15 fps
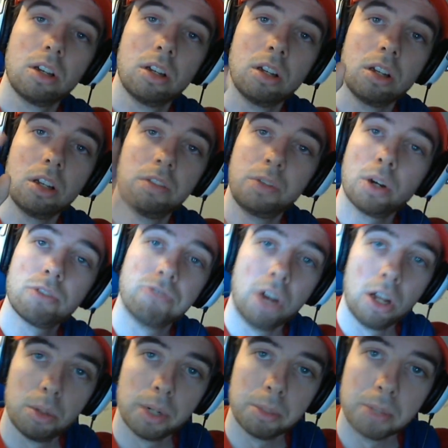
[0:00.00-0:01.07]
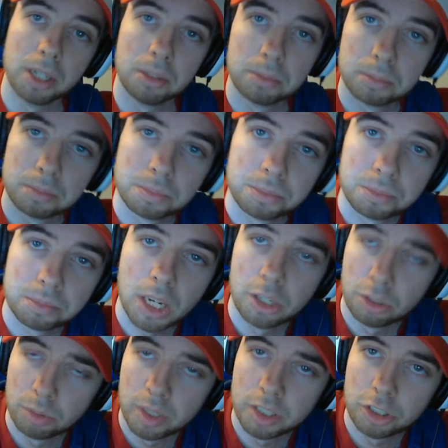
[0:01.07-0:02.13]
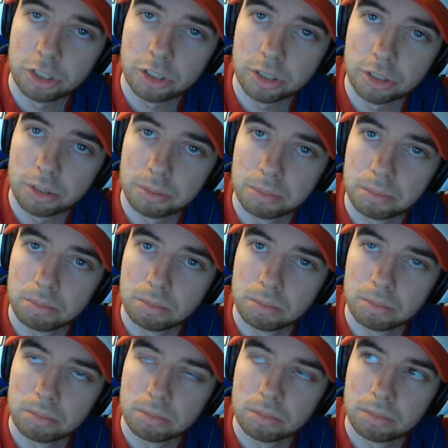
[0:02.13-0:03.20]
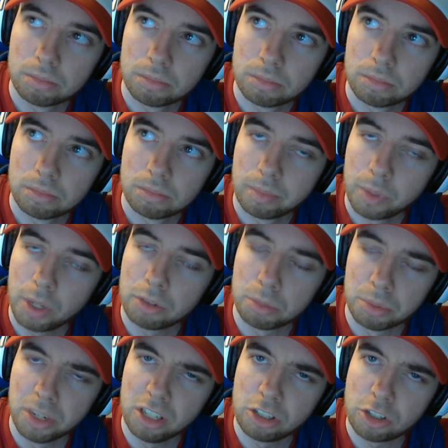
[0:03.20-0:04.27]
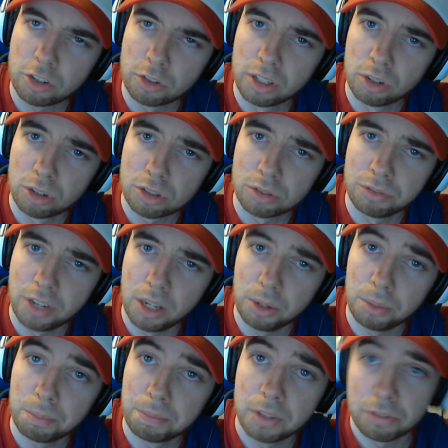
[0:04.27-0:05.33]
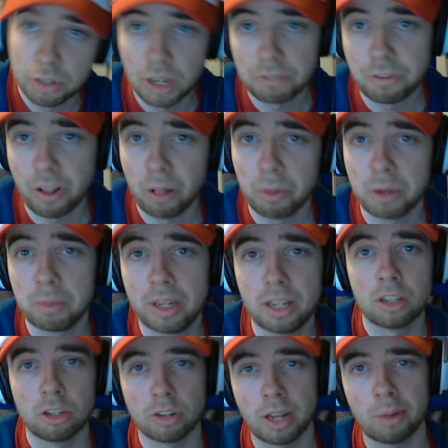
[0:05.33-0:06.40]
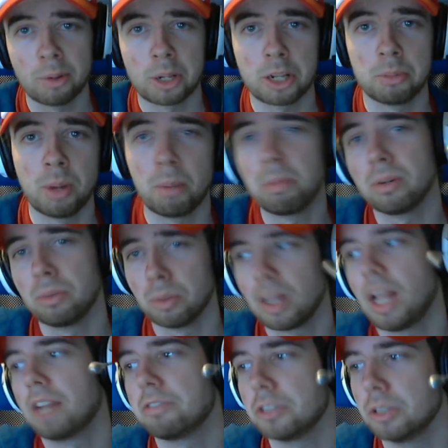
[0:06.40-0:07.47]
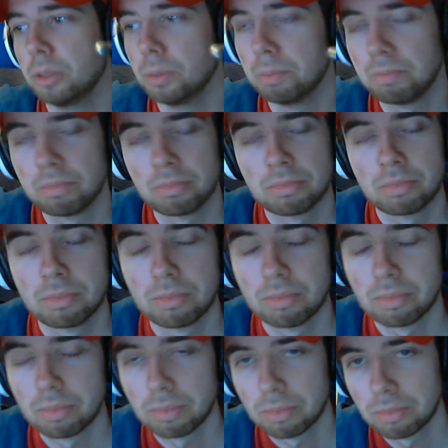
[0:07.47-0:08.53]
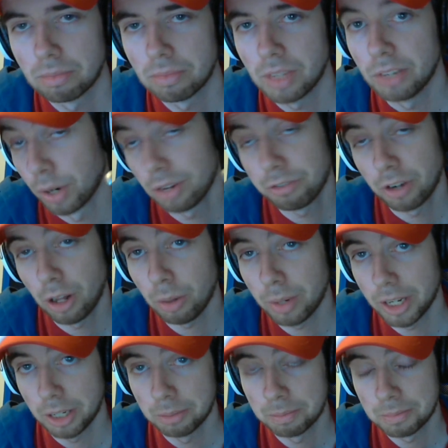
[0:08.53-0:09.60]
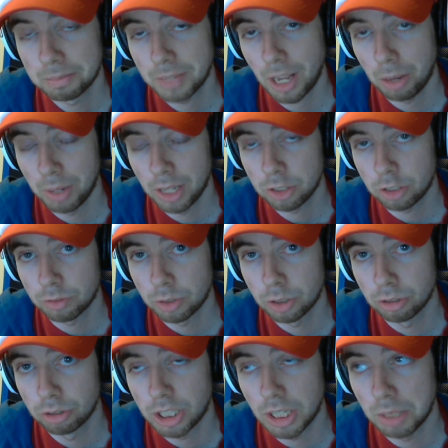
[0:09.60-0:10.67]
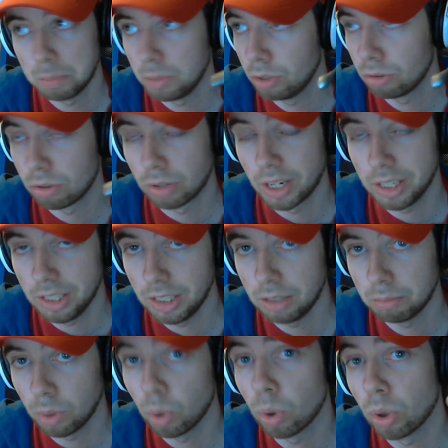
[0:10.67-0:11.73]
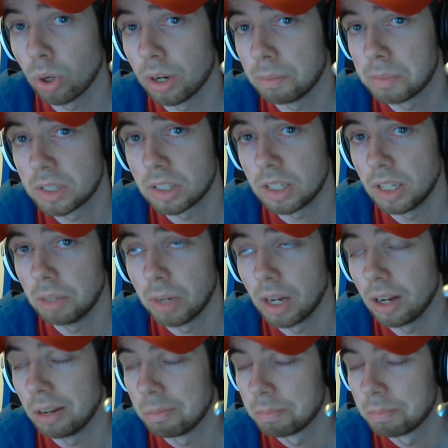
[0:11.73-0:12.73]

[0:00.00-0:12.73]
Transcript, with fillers: If you're following me and you're registered, you have to be registered in order to follow. If you're not following me, your name will come up and we will laugh at you. If you are following, I will ask you for your Steam user ID or Steam uh,